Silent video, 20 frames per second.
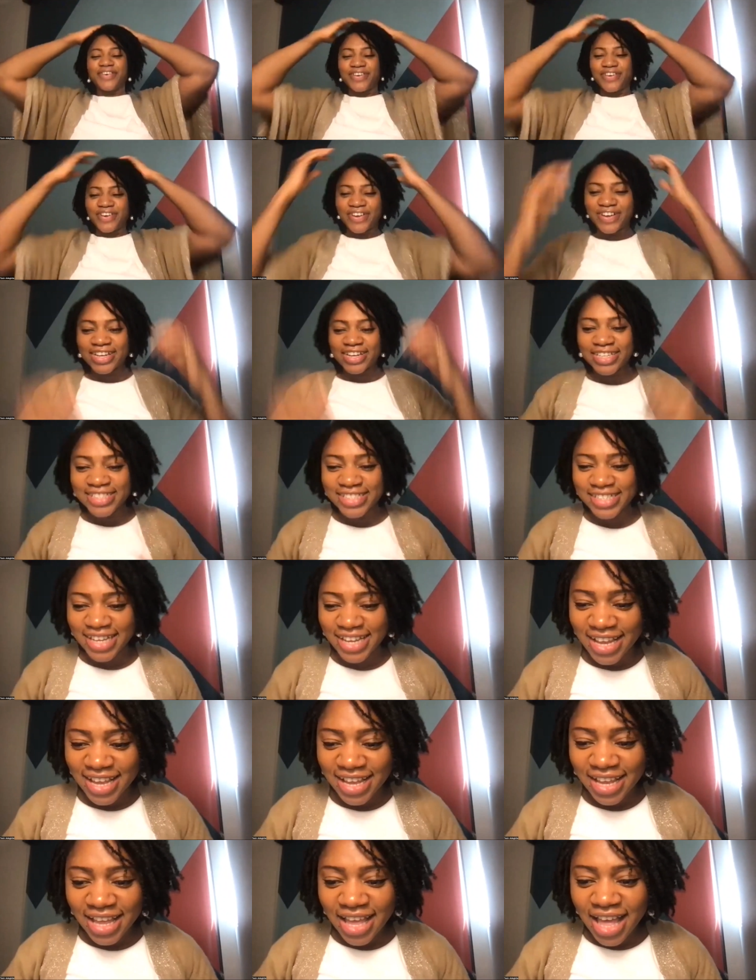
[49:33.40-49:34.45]
God.
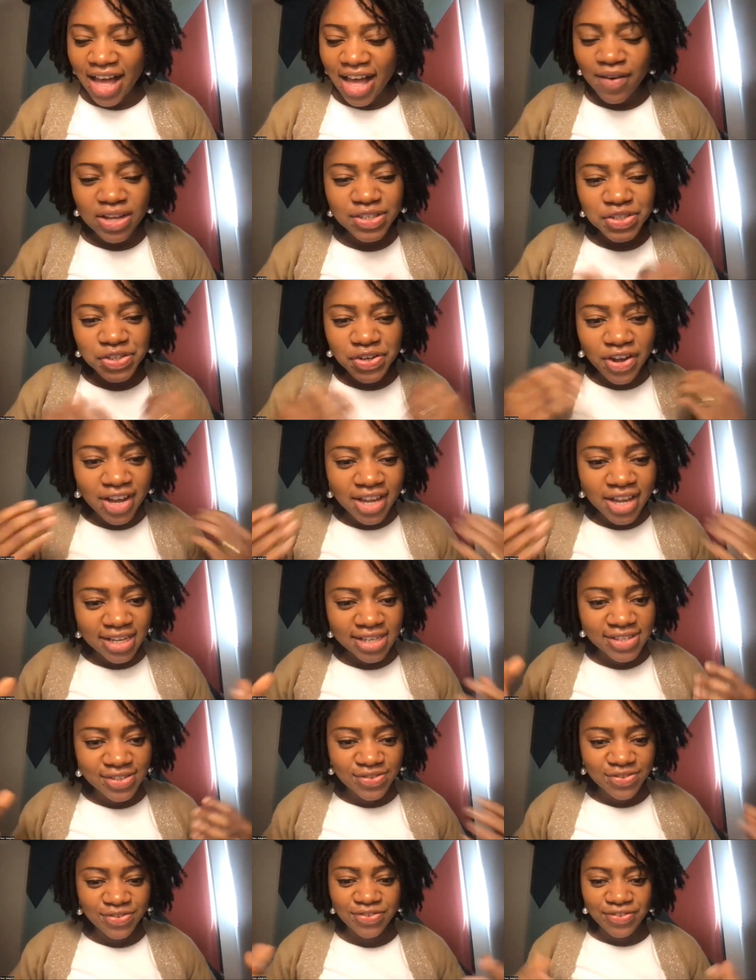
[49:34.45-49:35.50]
Our joy
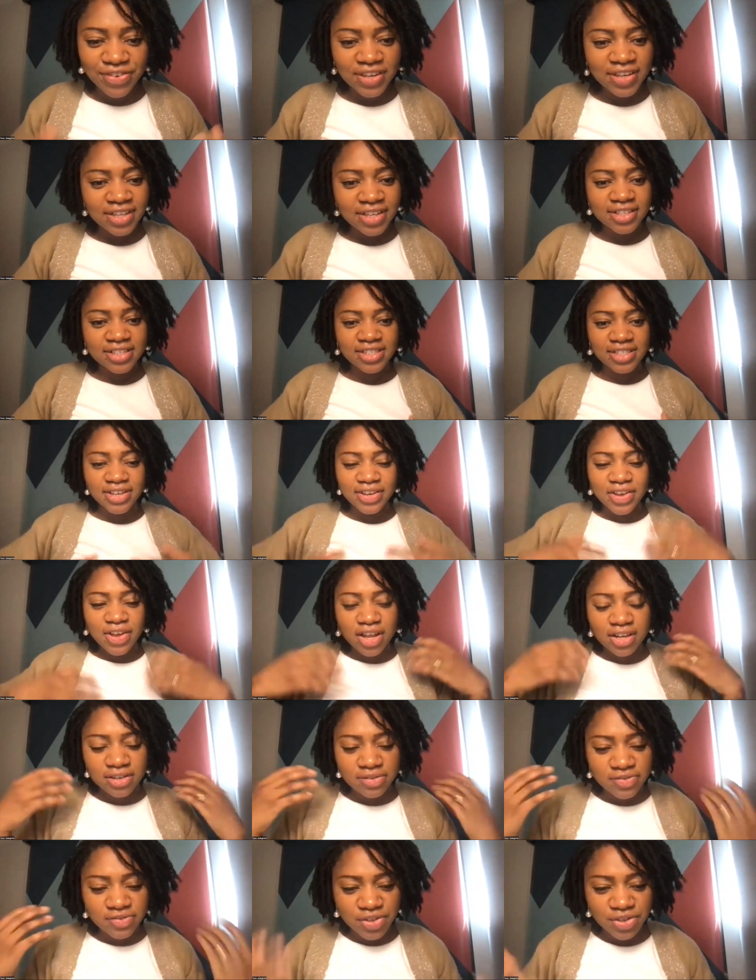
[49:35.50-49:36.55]
is filled. He's a
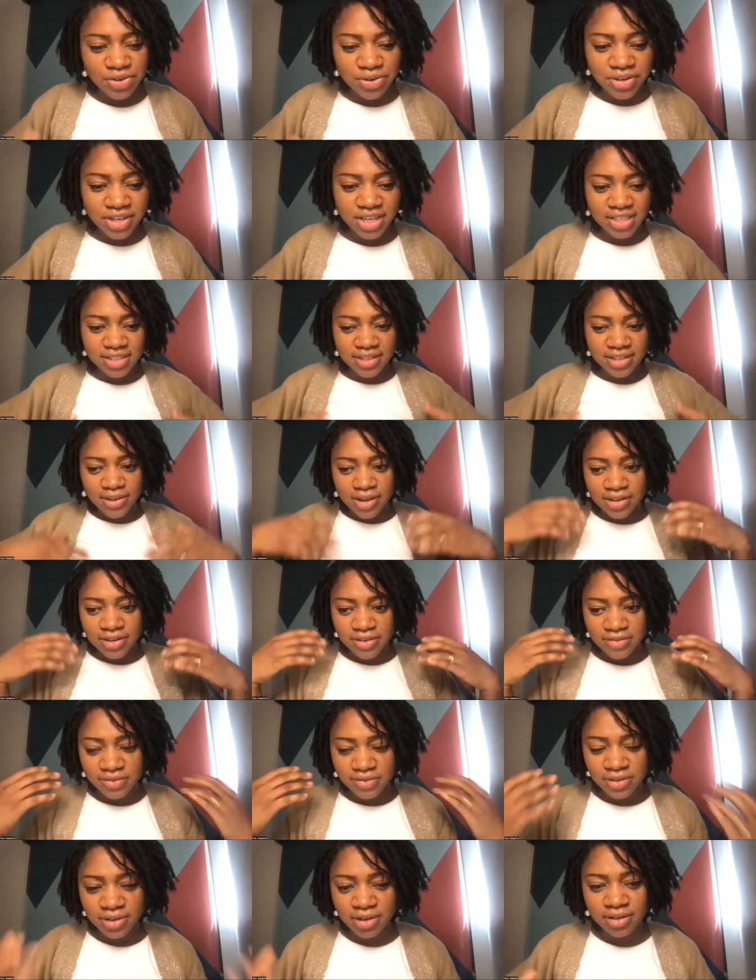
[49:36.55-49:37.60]
God of joy. He's a God
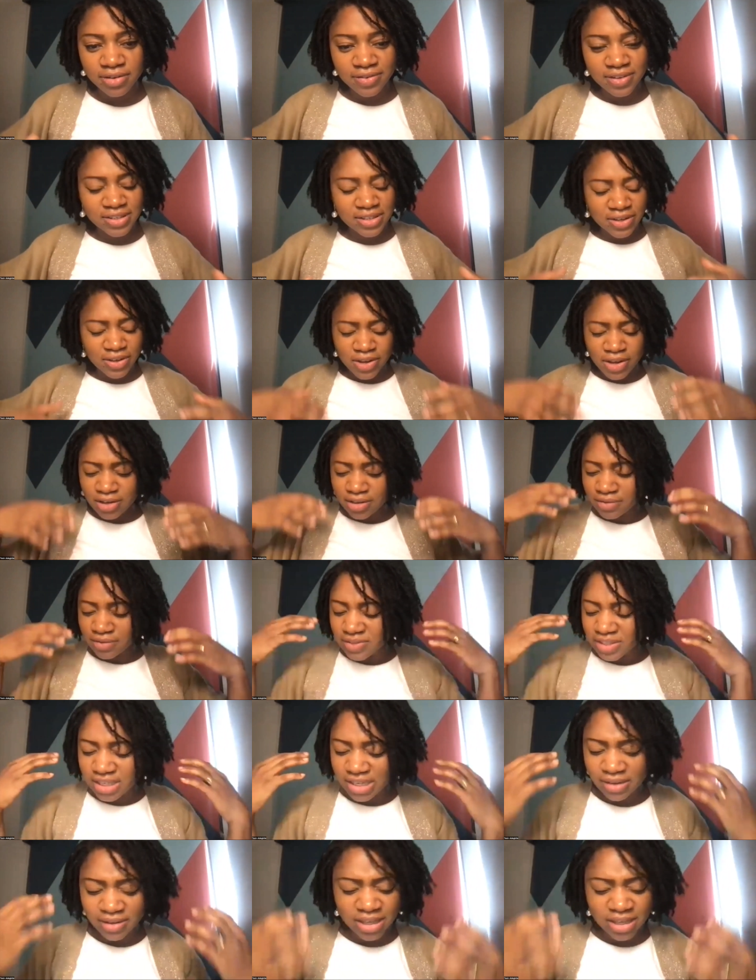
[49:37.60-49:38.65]
of love. He's a God of
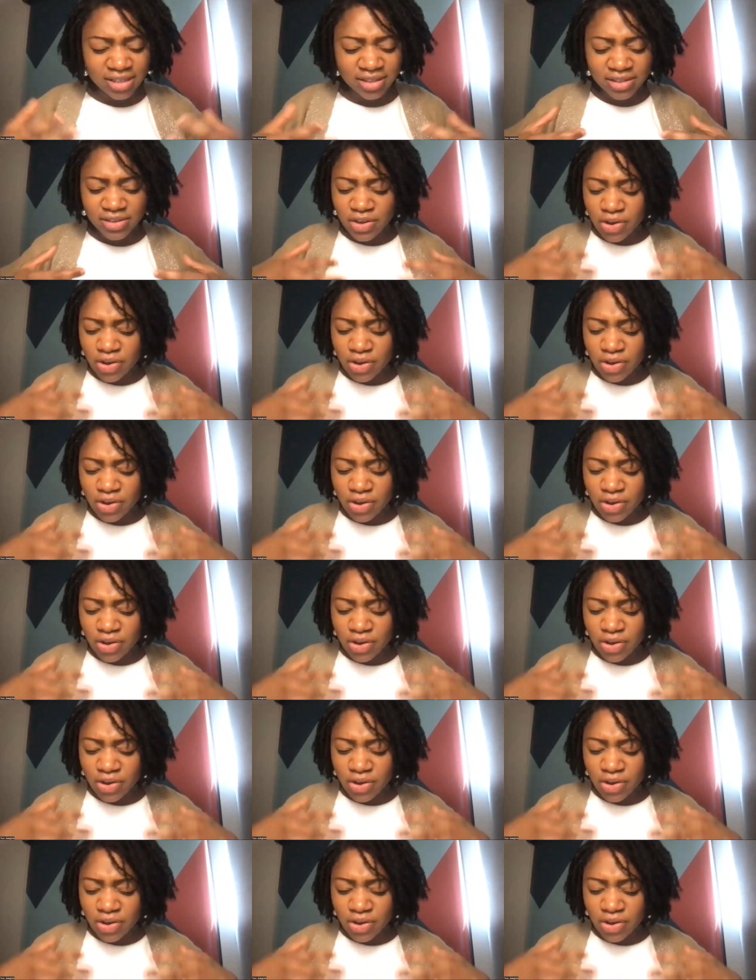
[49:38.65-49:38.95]
he's God.